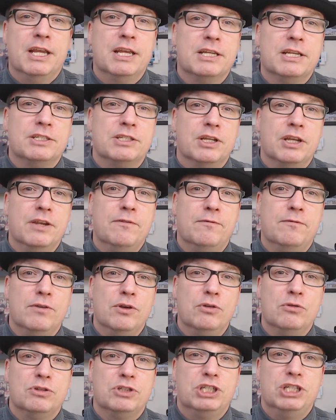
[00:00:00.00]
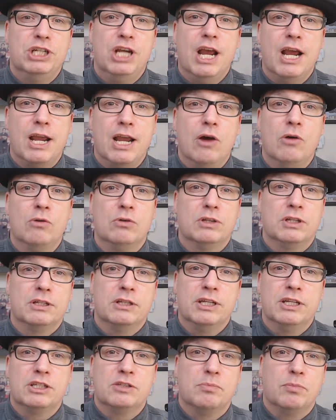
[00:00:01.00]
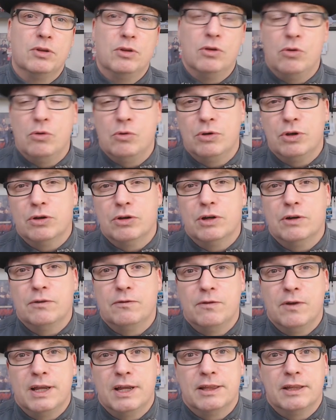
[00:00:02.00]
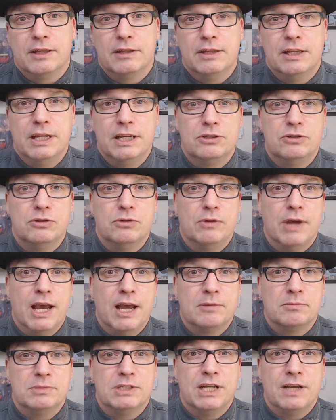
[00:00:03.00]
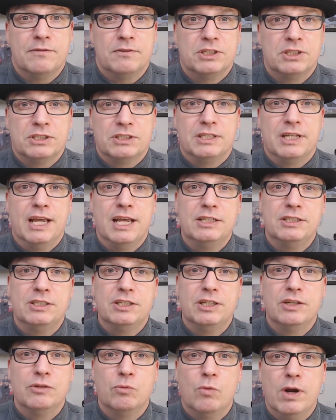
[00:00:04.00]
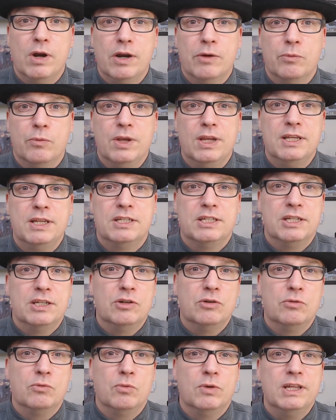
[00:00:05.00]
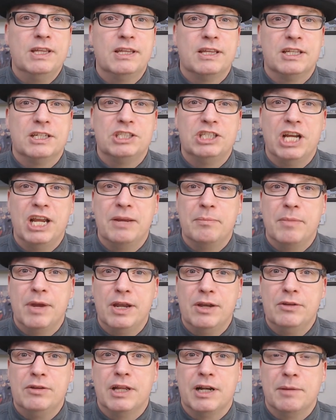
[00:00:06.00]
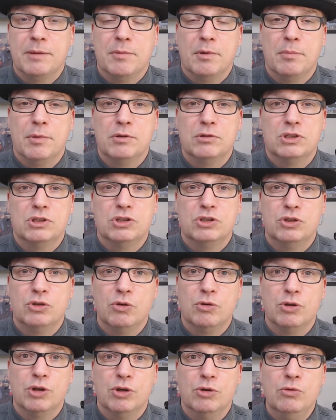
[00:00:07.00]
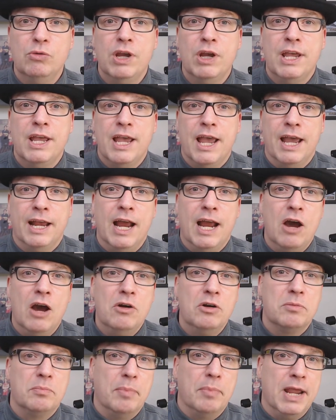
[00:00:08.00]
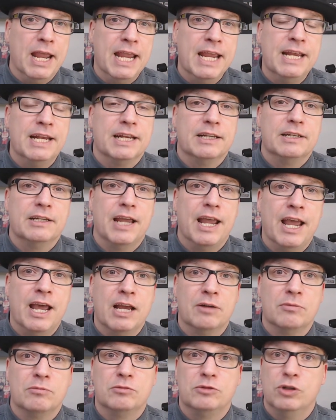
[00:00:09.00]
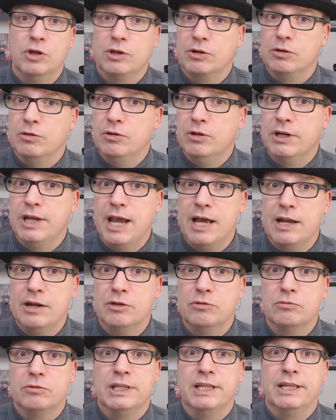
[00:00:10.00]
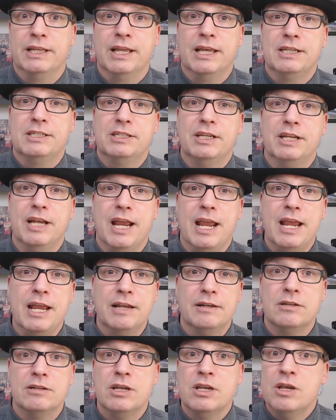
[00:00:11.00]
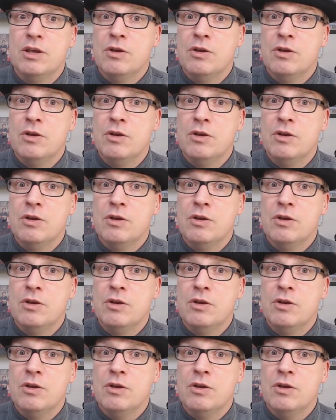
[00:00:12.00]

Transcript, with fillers: is if you check out the links below, you're gonna find the link to Adam Savage's Tested, where we deal with the chainmail that I'm about to show you and how to paint it. Adam took a look at it, really likes it, and